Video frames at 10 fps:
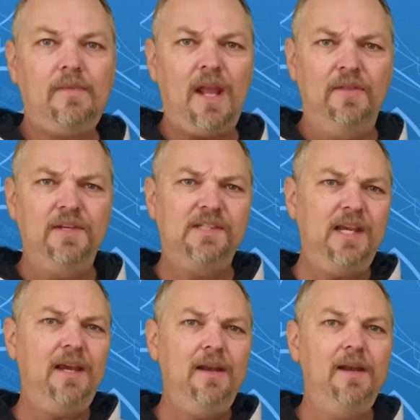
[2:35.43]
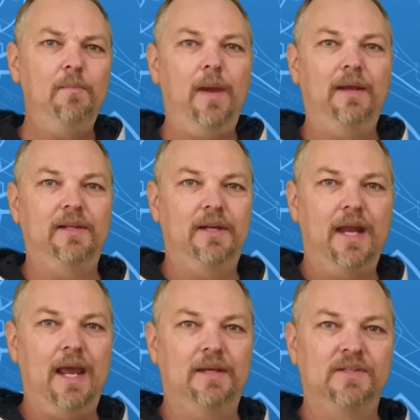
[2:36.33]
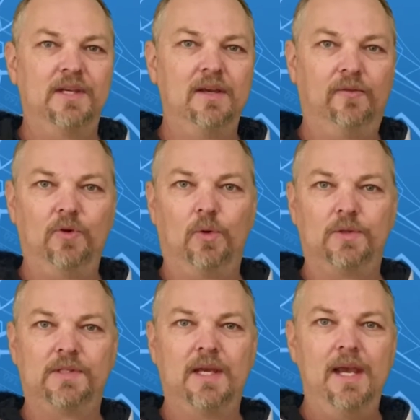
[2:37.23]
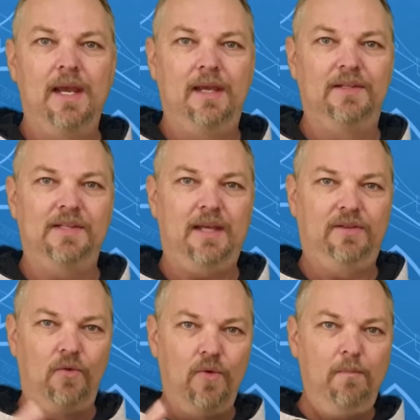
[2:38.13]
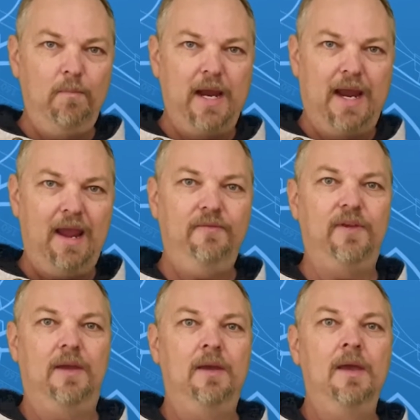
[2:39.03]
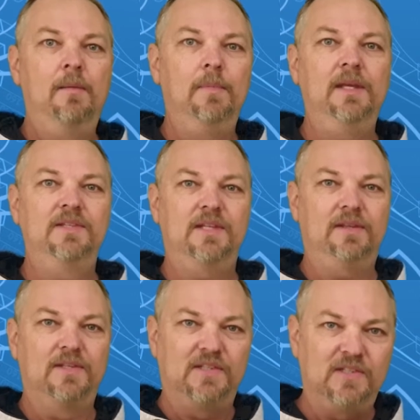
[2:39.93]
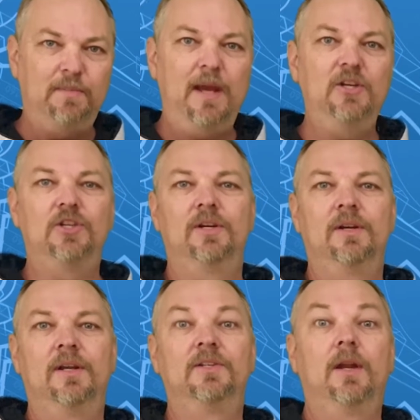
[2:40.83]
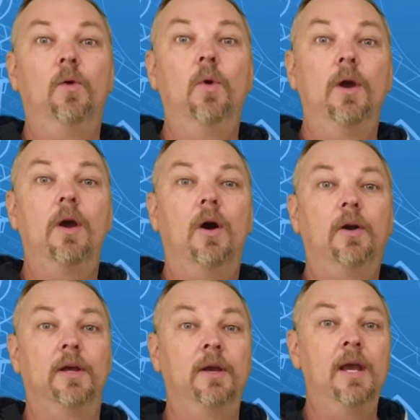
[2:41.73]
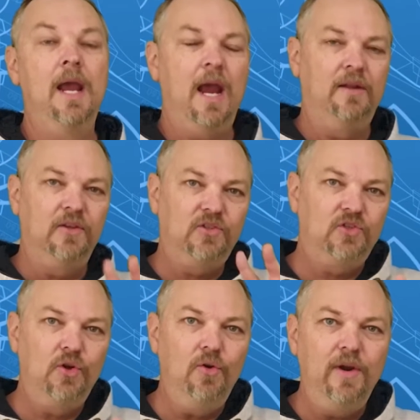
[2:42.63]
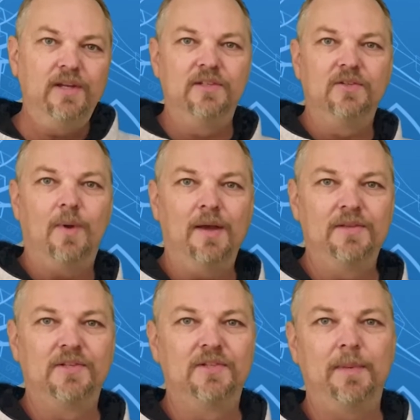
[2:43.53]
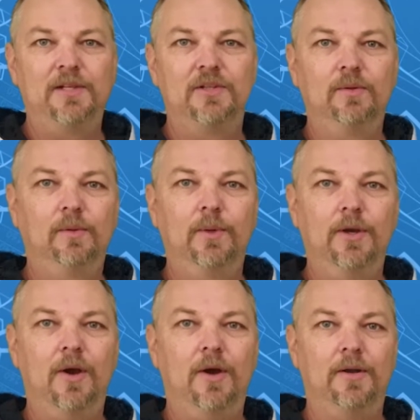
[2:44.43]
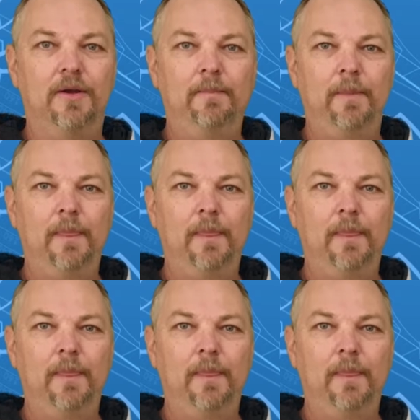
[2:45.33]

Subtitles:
The second impact that it has, of course, is that the rim being heavier means that the suspension is going to work harder. And there's two reasons why the suspension will work harder.